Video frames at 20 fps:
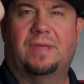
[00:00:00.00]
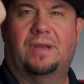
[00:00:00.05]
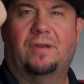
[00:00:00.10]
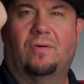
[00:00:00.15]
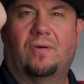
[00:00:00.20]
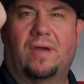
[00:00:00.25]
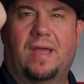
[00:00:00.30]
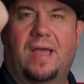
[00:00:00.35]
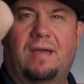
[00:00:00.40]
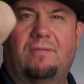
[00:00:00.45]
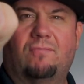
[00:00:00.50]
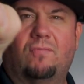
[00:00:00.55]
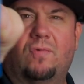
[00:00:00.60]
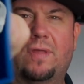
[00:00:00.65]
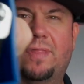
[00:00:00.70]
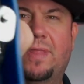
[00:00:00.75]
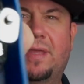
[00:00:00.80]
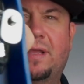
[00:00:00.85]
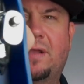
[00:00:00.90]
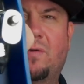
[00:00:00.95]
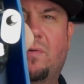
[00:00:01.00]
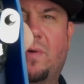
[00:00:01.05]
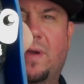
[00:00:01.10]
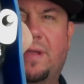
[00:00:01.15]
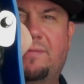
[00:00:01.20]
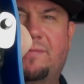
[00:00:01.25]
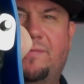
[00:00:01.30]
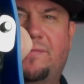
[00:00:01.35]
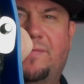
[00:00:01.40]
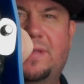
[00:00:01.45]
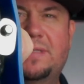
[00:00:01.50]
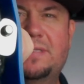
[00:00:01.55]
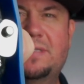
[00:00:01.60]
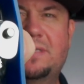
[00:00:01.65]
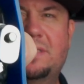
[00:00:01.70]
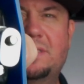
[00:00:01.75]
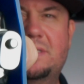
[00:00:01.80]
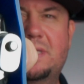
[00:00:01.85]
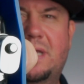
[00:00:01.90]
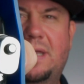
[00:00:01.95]
they don't have one that quite fits
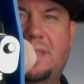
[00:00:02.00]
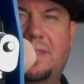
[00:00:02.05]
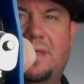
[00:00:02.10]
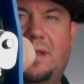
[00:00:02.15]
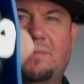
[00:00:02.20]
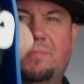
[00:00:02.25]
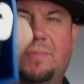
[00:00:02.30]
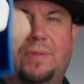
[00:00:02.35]
inside there,